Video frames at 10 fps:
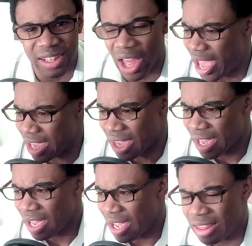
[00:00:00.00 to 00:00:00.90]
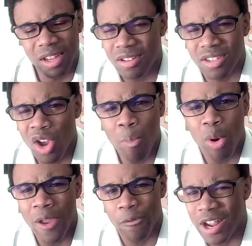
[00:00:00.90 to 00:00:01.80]
Like, there's no
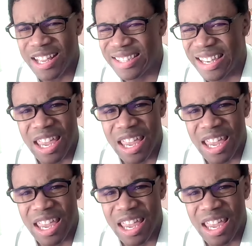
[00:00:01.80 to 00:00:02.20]
point for it to